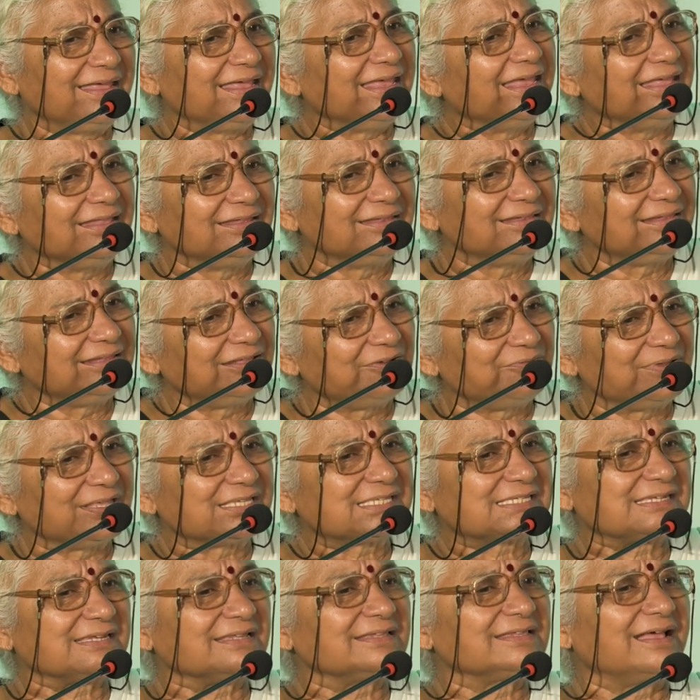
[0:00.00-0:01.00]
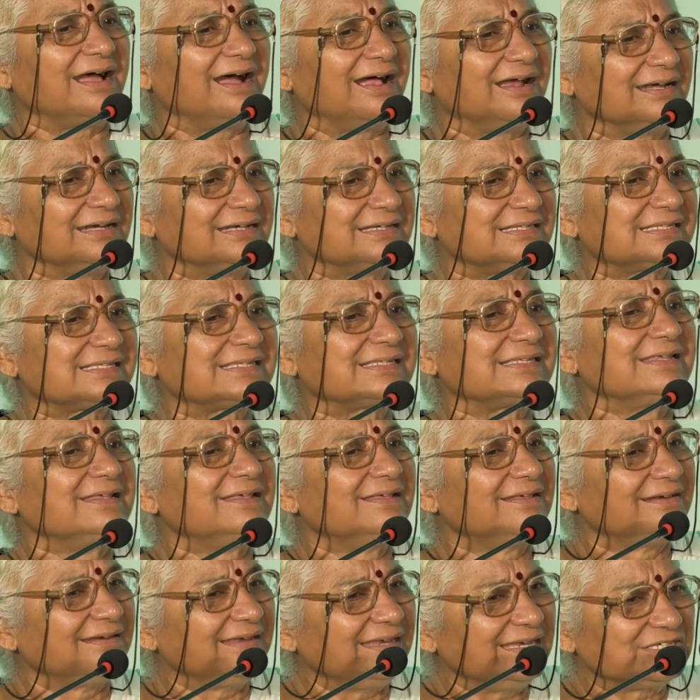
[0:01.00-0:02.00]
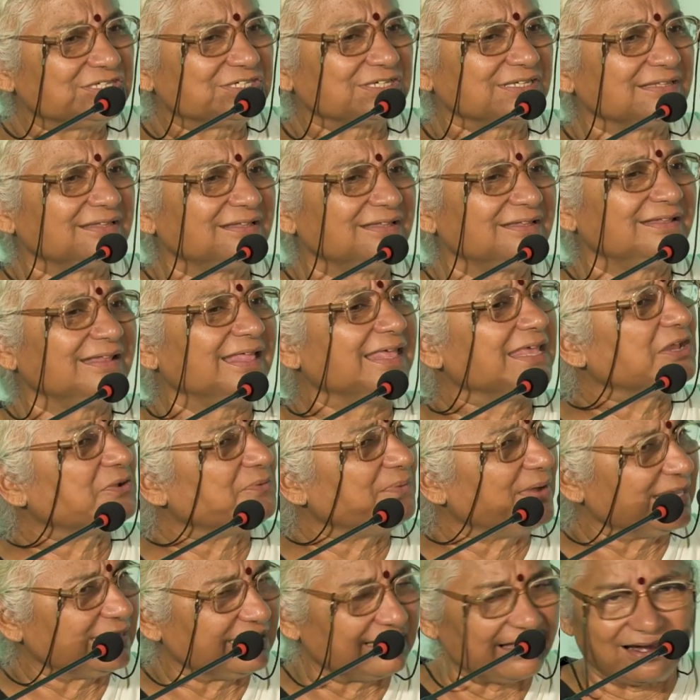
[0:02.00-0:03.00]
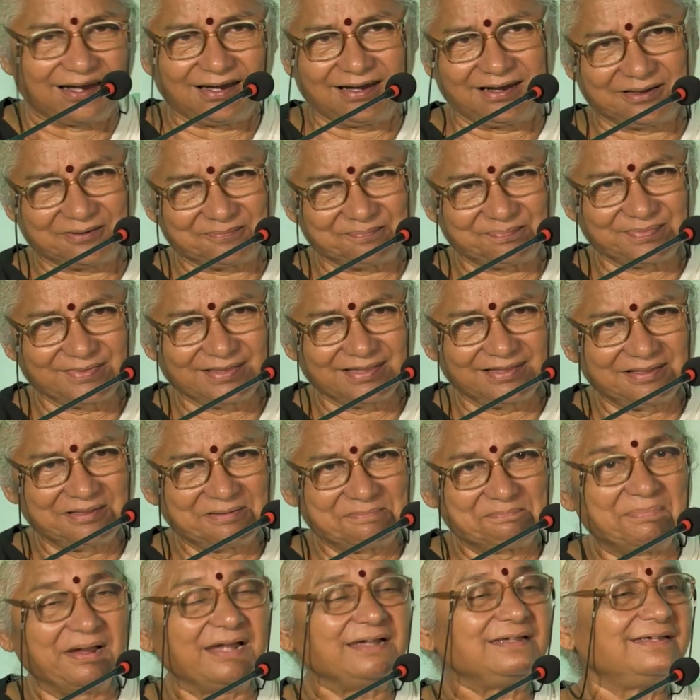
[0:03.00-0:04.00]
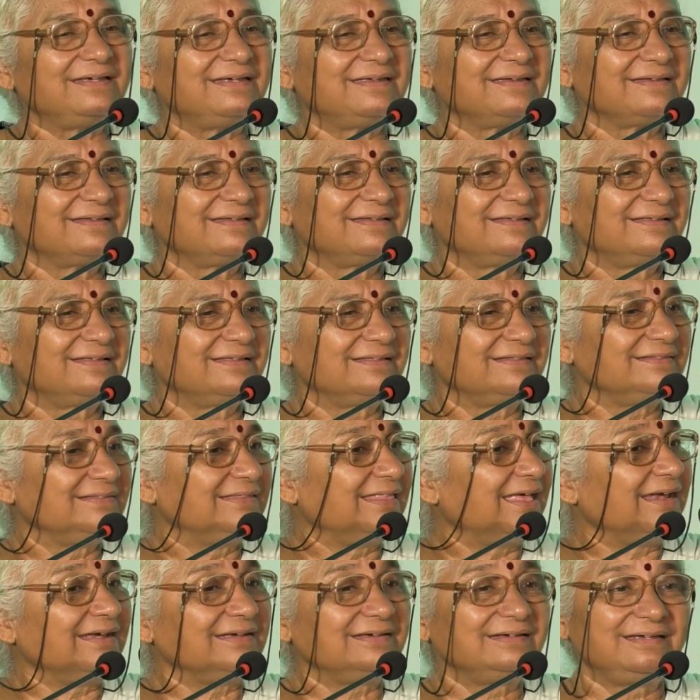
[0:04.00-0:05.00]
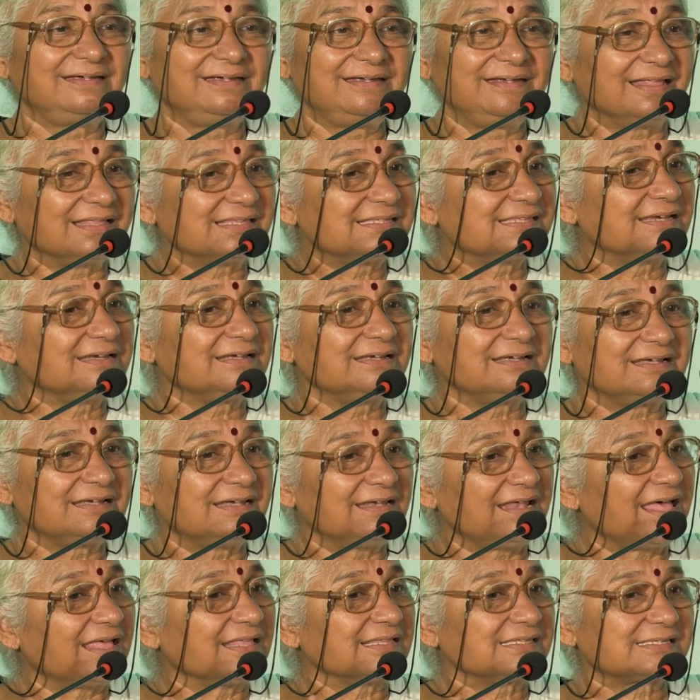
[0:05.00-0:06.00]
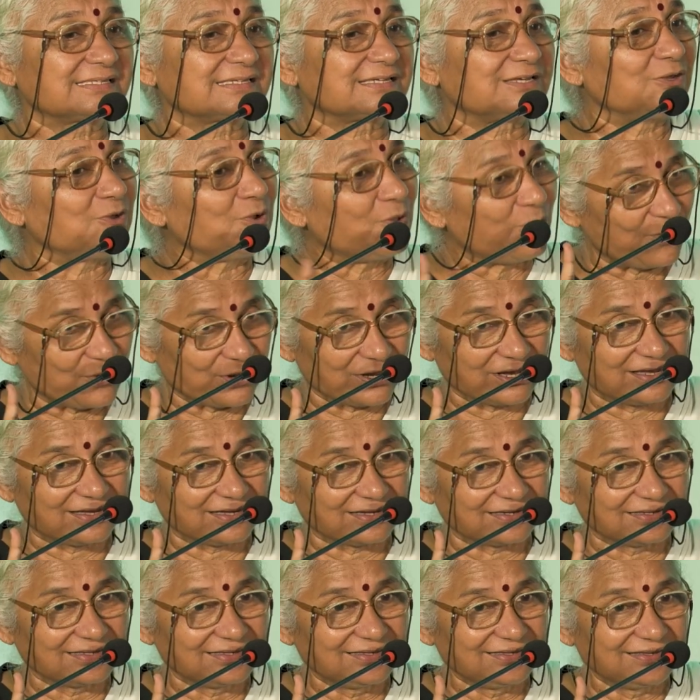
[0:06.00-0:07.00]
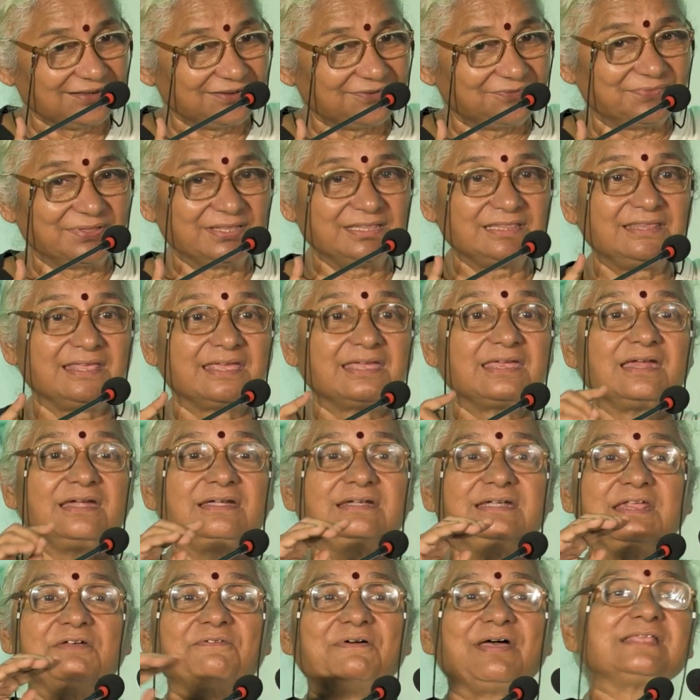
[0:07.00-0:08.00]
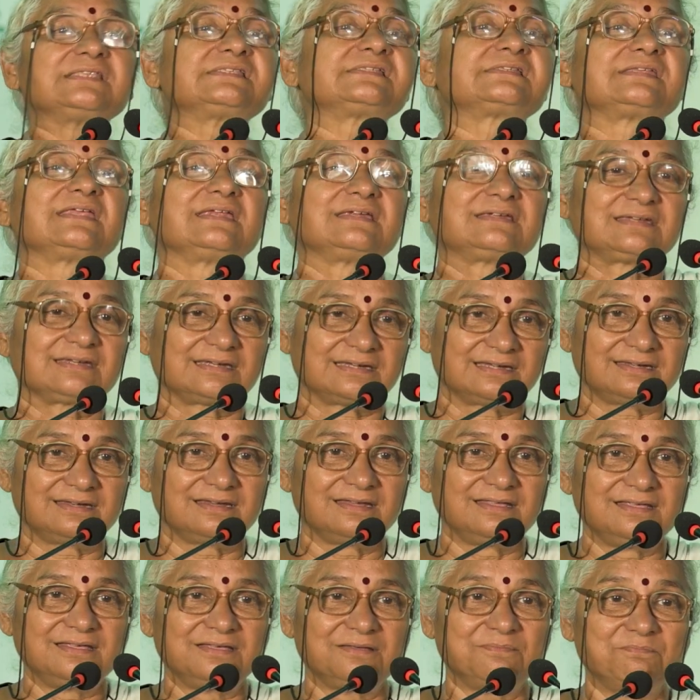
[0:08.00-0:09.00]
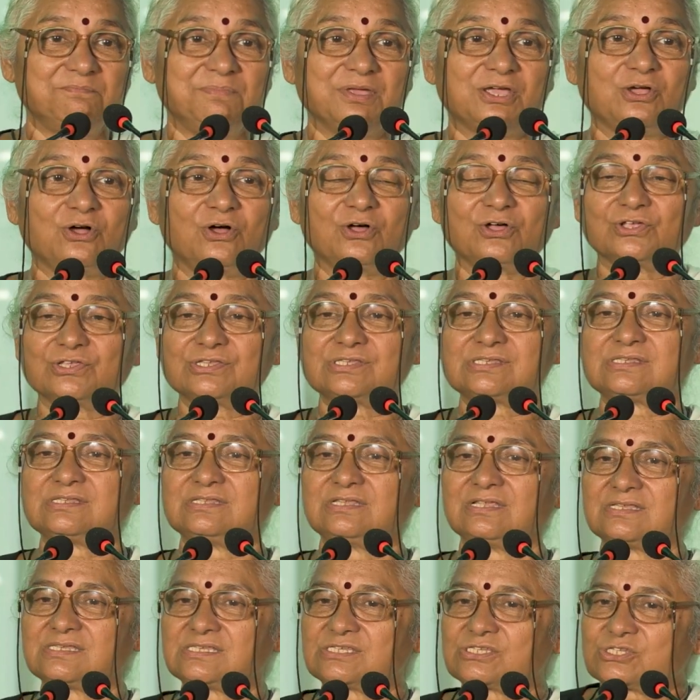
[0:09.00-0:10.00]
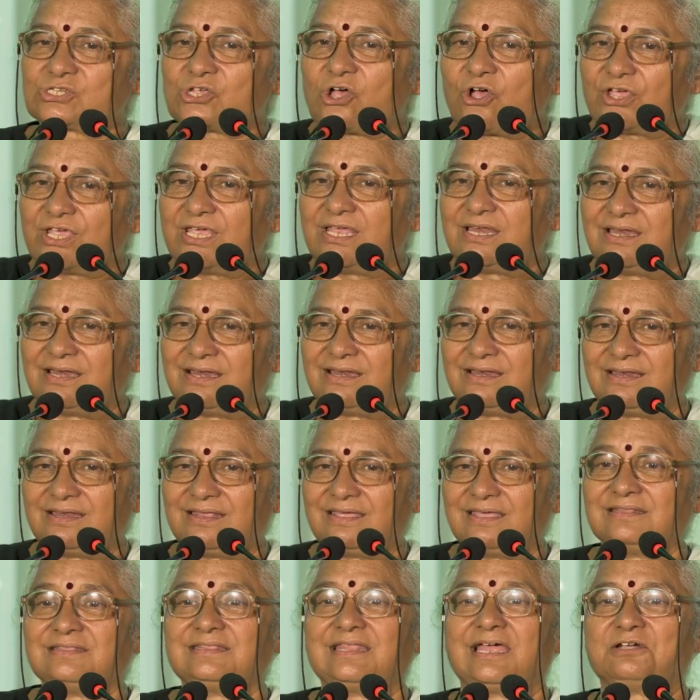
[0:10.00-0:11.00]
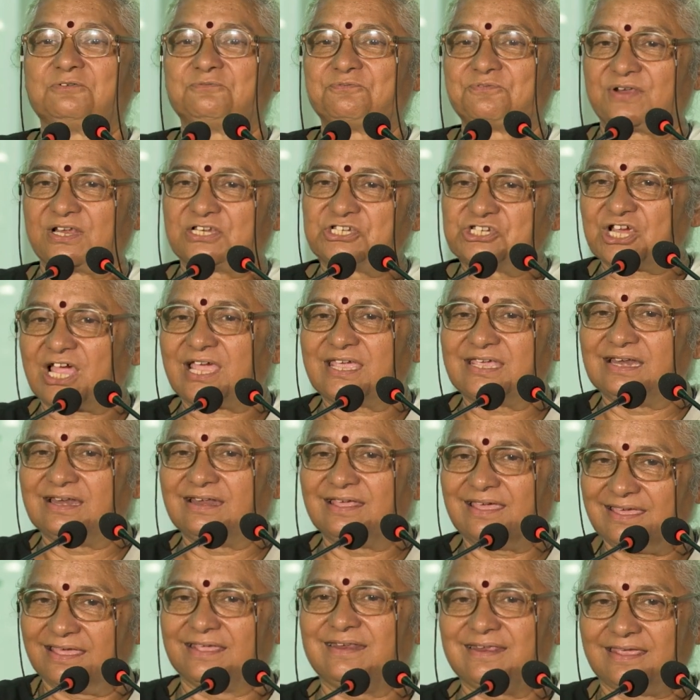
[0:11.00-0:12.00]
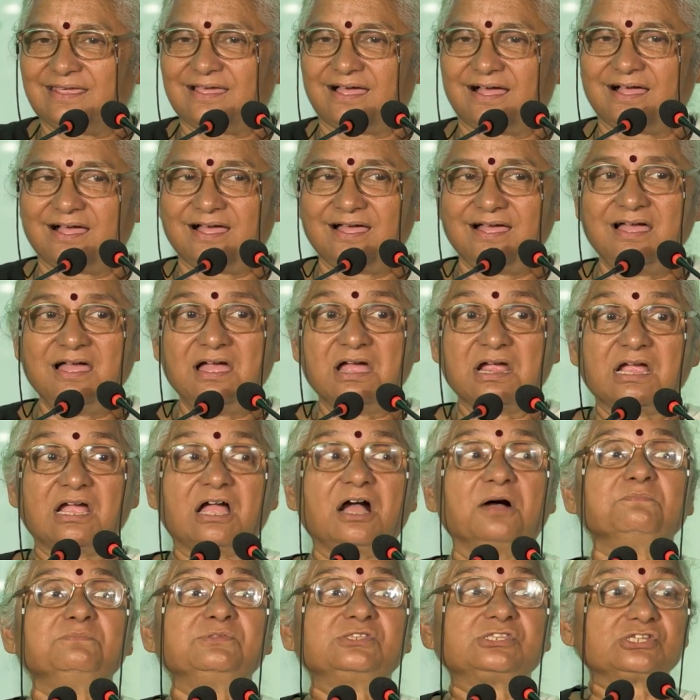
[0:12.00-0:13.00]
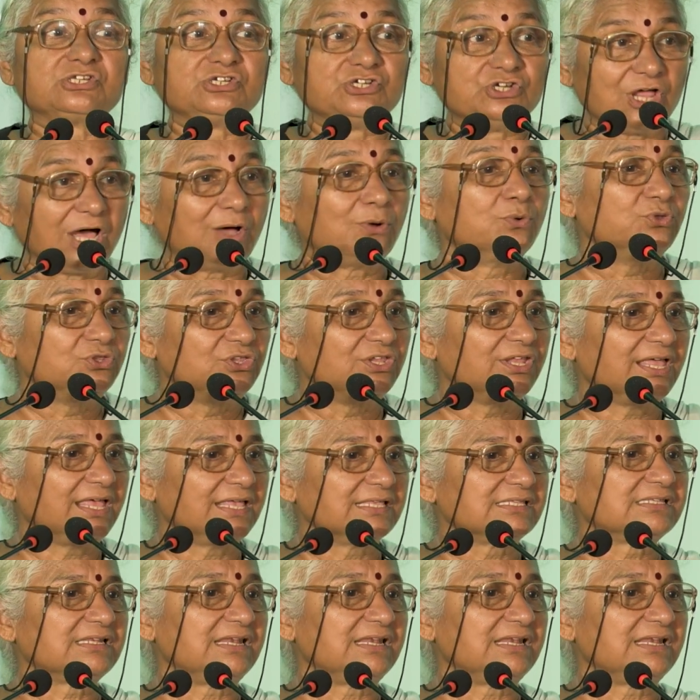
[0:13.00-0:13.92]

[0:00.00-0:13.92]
in the Western Ghats region like Wayanad. But that doesn't last long when they get devastated because the soil in that fragile area comes down as